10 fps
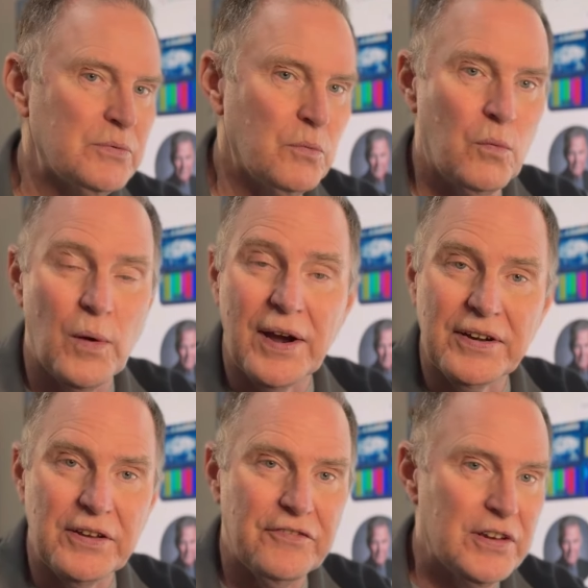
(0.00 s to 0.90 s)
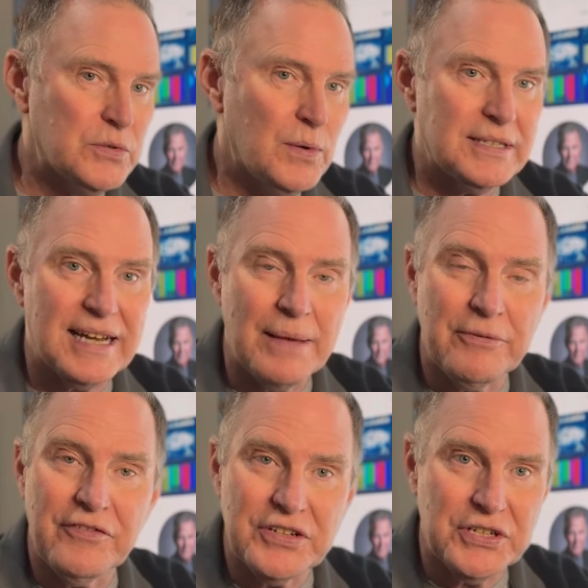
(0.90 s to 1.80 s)
Where do you fish? What type
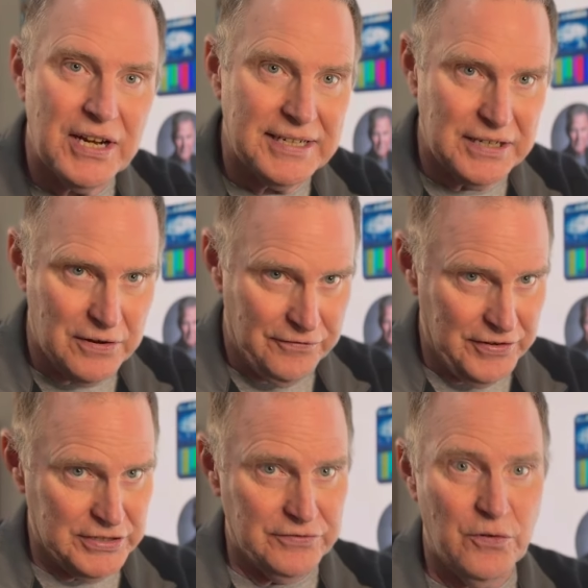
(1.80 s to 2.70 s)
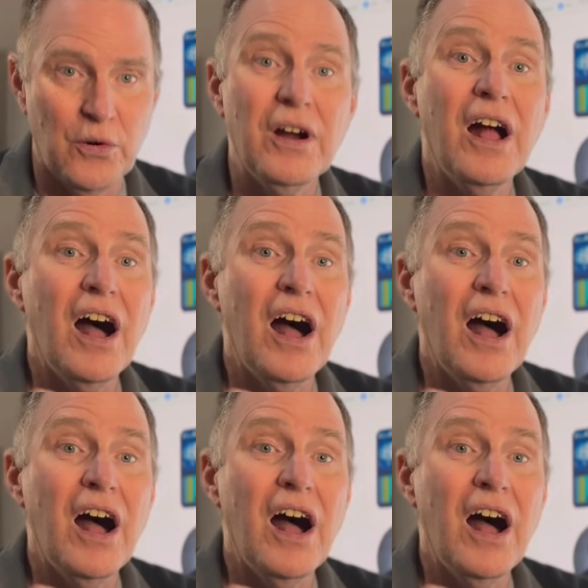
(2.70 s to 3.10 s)
of fish you like to go fishing for?